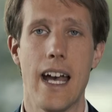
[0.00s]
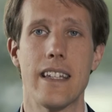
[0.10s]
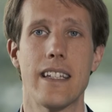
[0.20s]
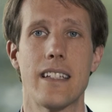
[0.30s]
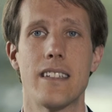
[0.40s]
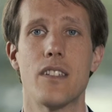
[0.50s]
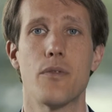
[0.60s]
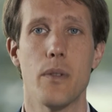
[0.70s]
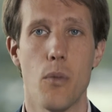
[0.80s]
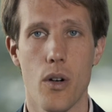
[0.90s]
and gets
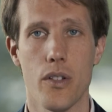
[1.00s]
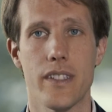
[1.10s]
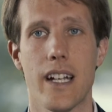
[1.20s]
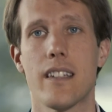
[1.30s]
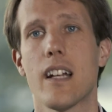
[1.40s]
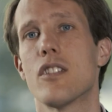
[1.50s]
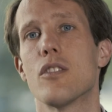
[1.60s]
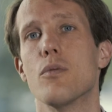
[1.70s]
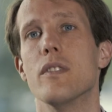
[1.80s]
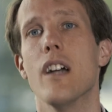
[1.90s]
its rewards
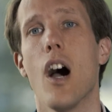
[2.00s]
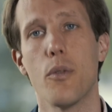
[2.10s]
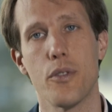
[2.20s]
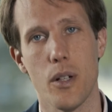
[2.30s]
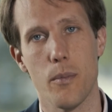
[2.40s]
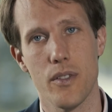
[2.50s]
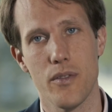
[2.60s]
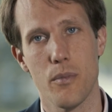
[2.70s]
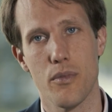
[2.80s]
attached to the outcomes of the